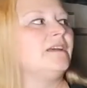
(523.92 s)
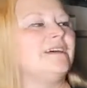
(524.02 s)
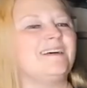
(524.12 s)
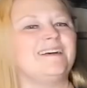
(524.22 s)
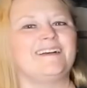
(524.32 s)

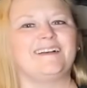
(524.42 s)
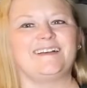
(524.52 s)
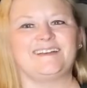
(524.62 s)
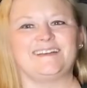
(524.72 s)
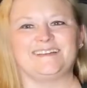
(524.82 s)

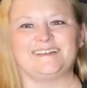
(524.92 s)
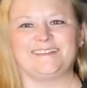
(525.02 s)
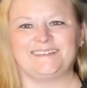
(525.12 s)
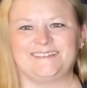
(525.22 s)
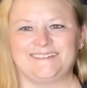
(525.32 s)

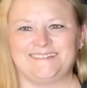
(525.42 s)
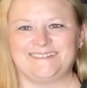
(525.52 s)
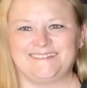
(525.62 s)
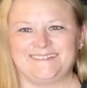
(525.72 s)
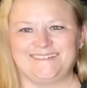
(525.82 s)

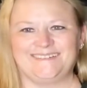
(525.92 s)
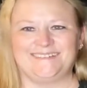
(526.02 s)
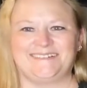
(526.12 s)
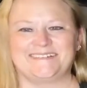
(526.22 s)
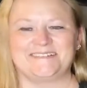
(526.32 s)

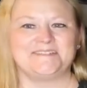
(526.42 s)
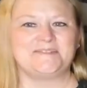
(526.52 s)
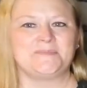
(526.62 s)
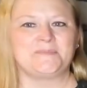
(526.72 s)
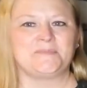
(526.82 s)

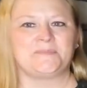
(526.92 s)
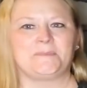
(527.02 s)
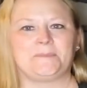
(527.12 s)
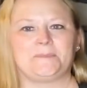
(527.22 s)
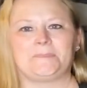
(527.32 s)

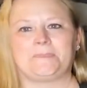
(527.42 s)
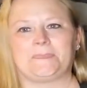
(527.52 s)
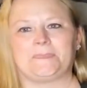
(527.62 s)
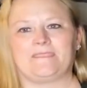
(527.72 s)
(silent)